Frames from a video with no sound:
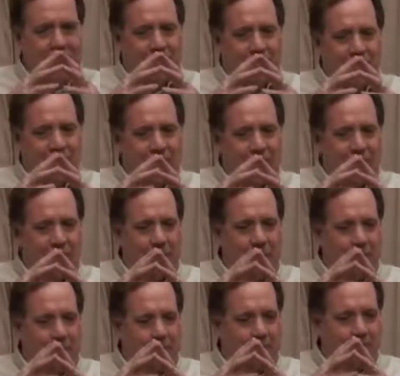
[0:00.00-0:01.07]

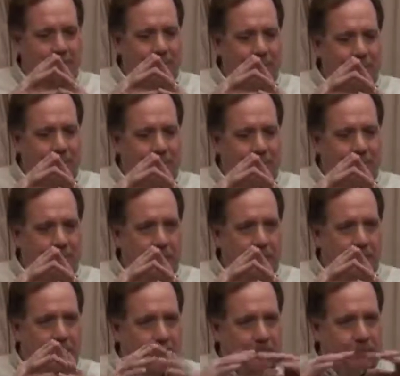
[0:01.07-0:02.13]
So, um, you know, we
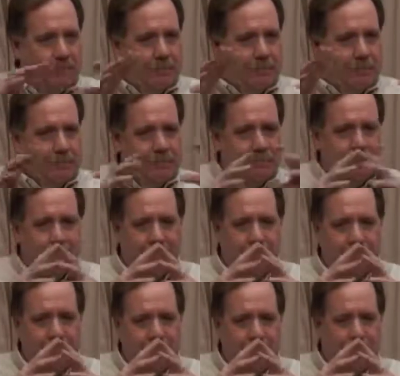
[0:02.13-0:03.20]
got some
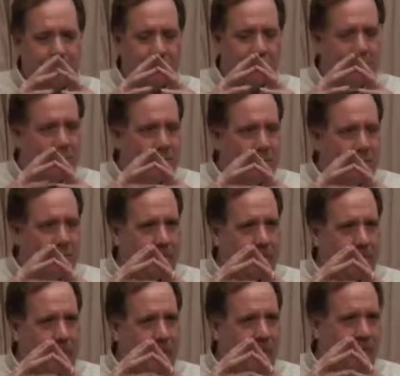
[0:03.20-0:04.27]
those good hours,
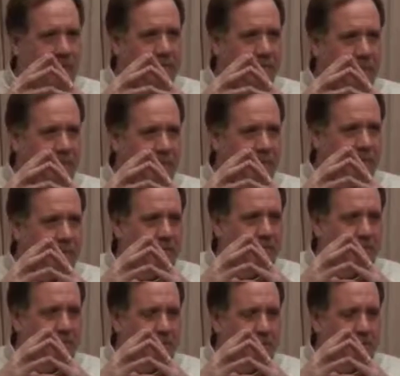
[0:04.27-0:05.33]
but it also gave
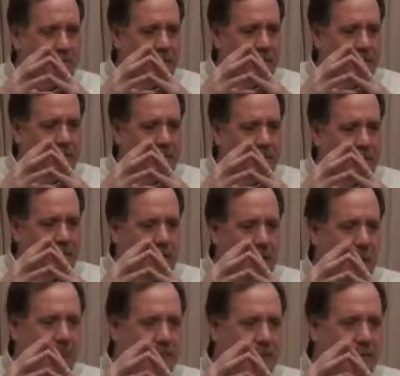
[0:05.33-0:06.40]
us an
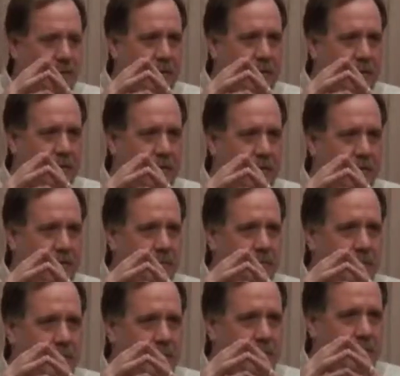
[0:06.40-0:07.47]
opportunity
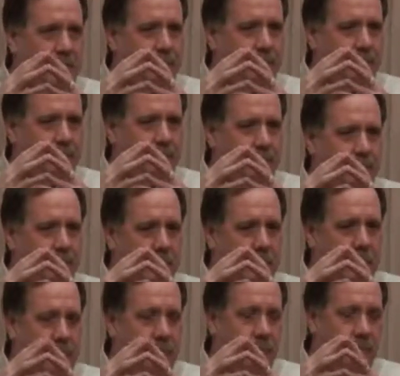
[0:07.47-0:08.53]
to, um,
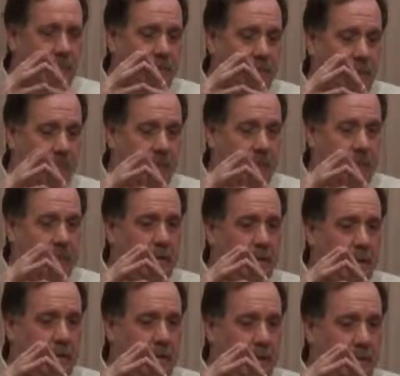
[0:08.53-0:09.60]
especially me,
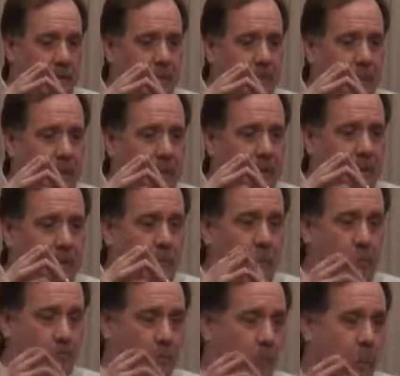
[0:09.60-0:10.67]
gave me opportunity to get
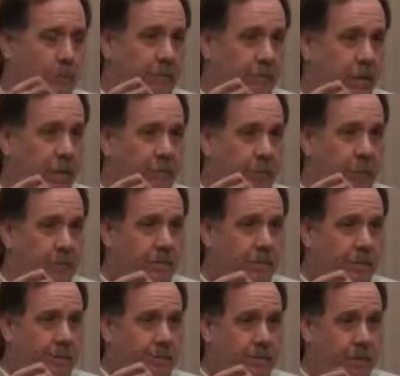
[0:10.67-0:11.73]
more and more involved with
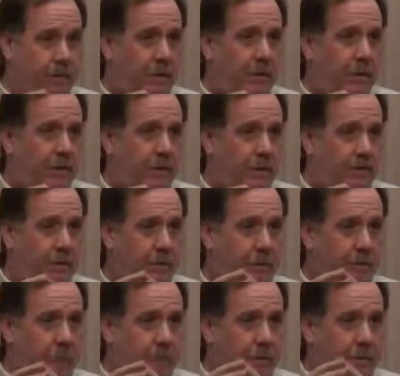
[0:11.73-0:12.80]
with the union
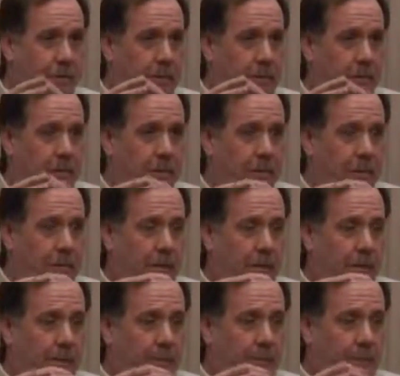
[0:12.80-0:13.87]

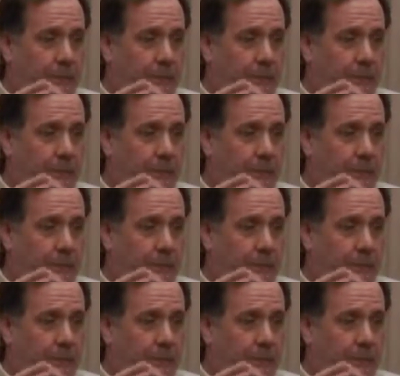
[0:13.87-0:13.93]
um,